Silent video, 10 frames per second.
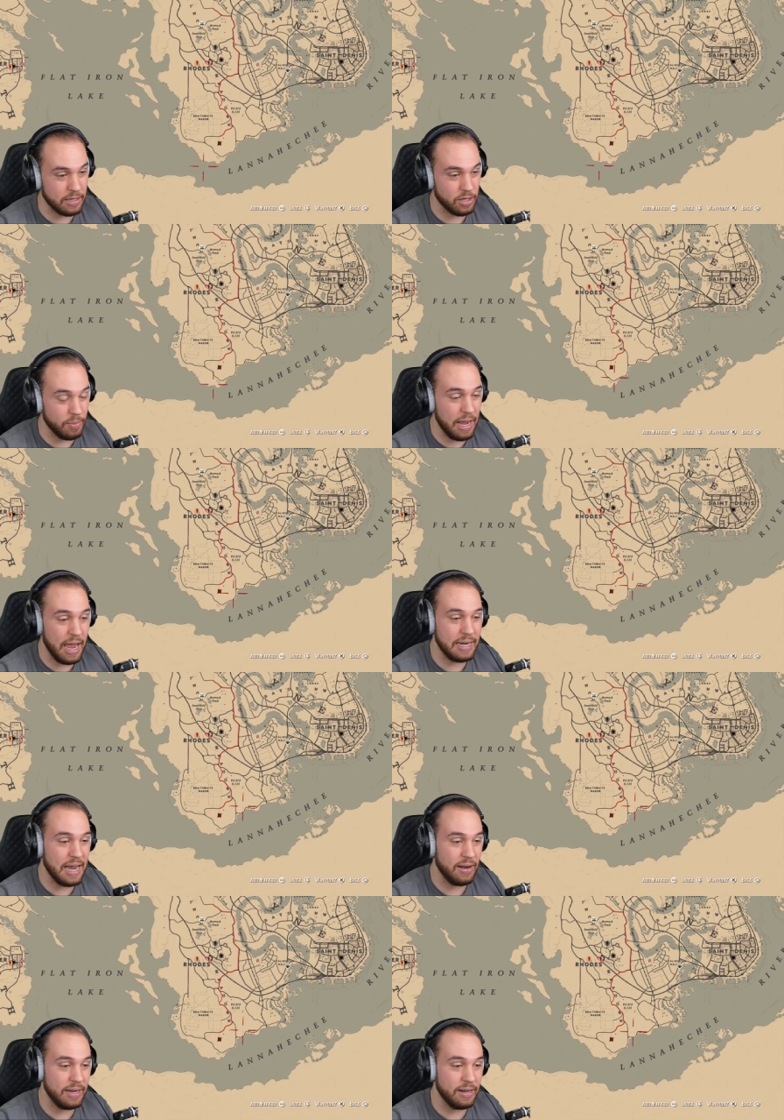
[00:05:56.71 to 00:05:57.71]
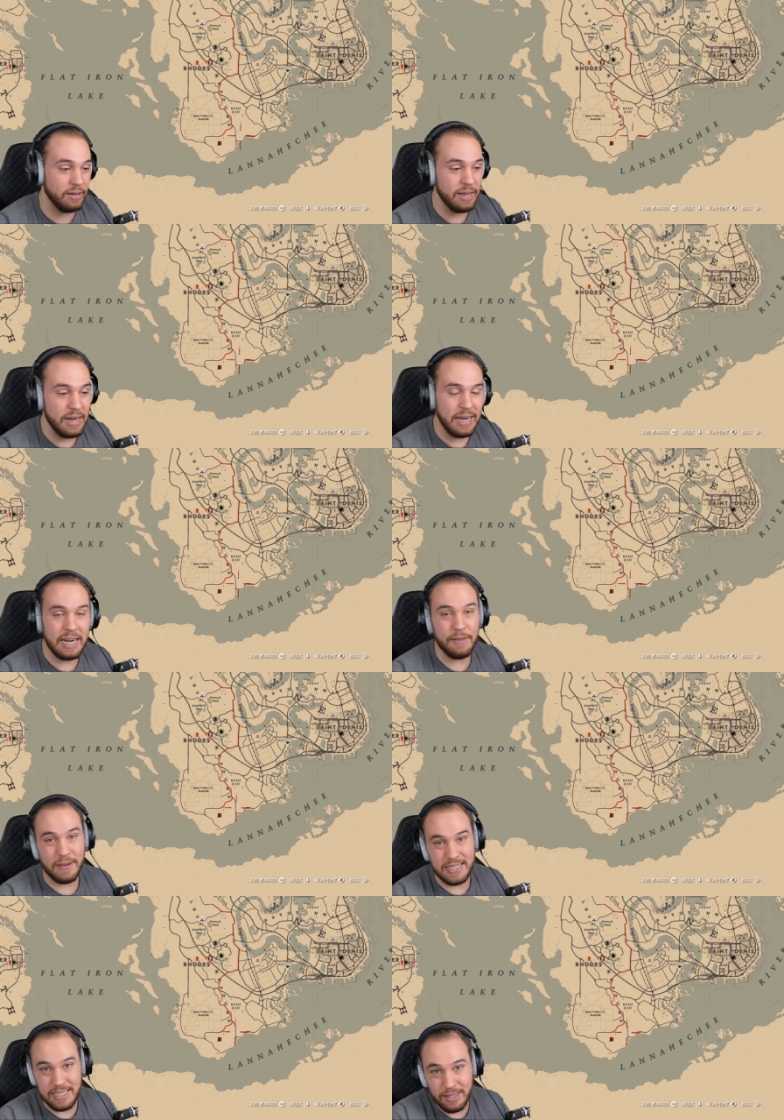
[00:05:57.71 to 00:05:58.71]
So I'm gonna head down here, and if I
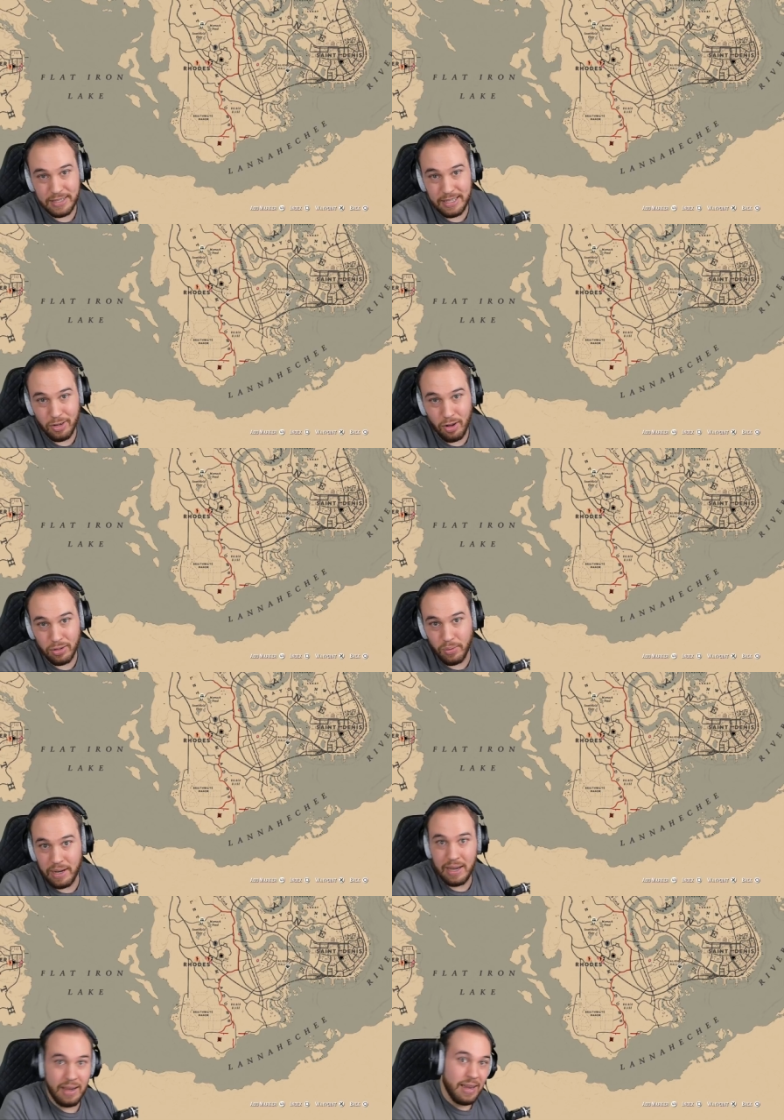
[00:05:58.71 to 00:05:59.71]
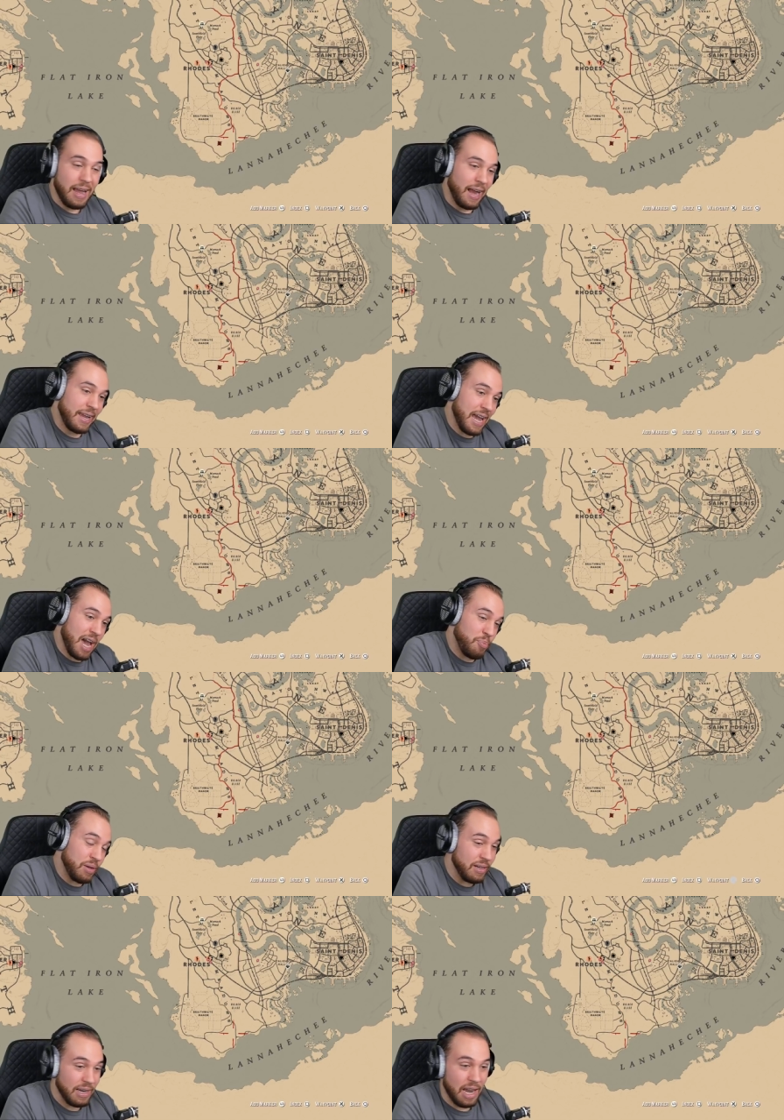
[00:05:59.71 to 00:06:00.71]
see your deer along the way, I cap
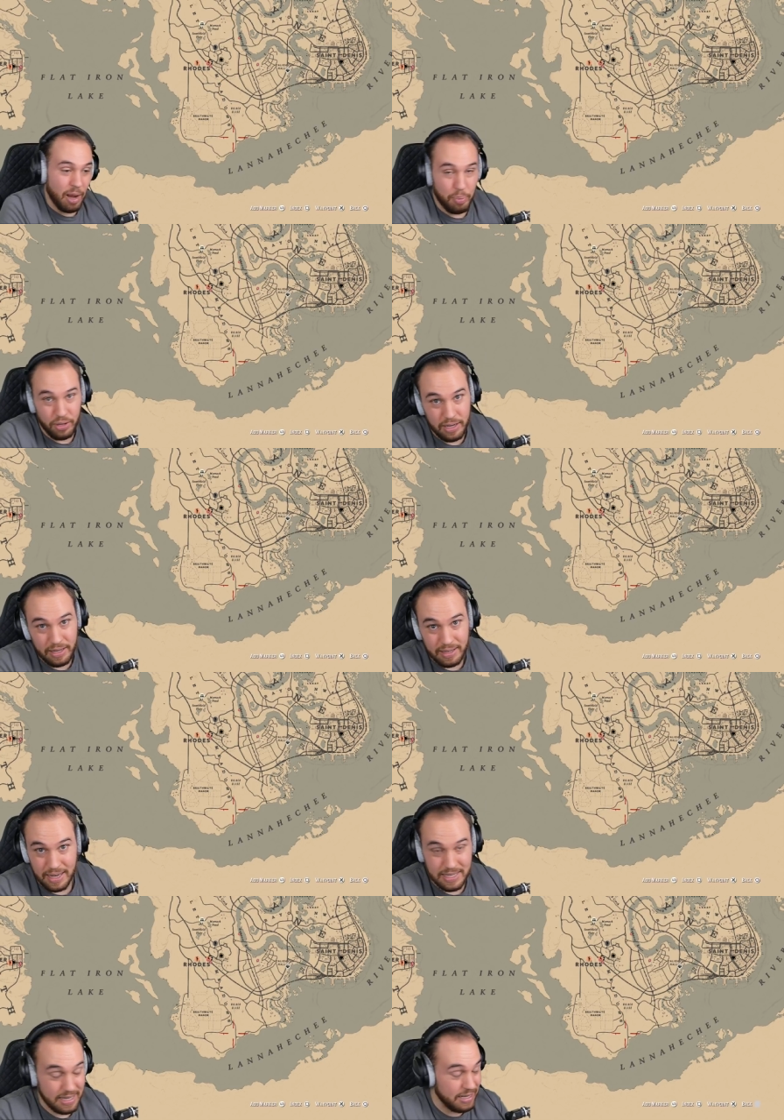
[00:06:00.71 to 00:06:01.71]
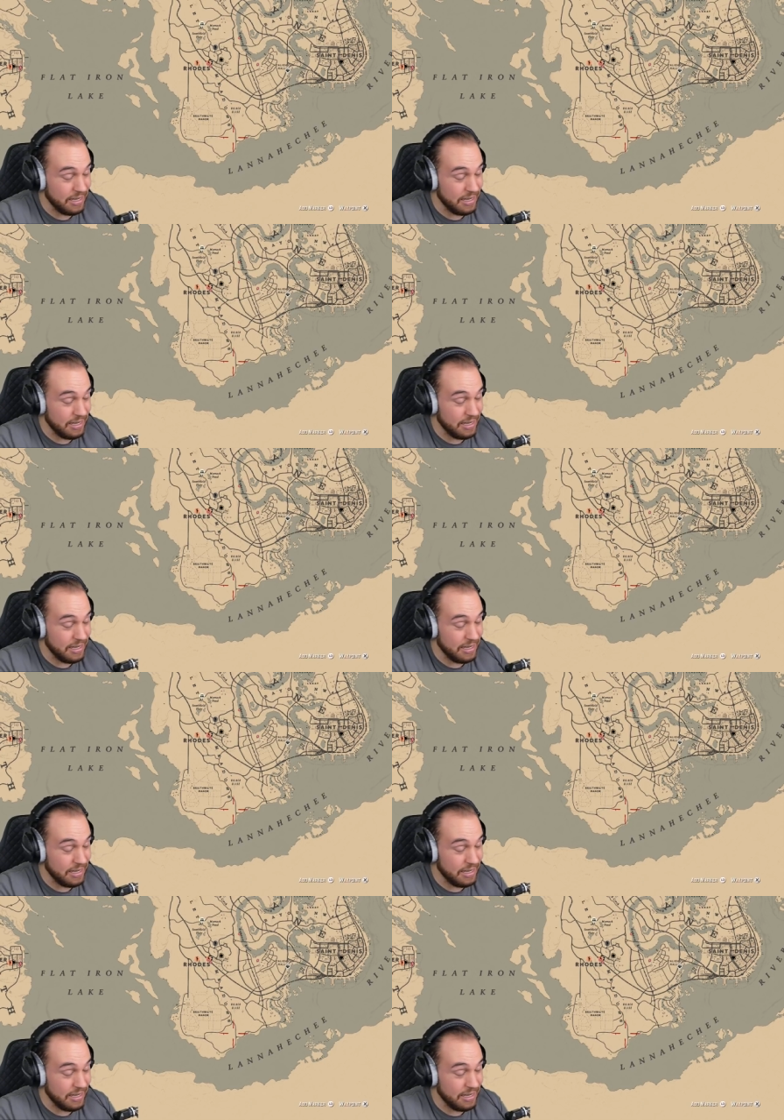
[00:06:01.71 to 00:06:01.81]
it, I put it, I skin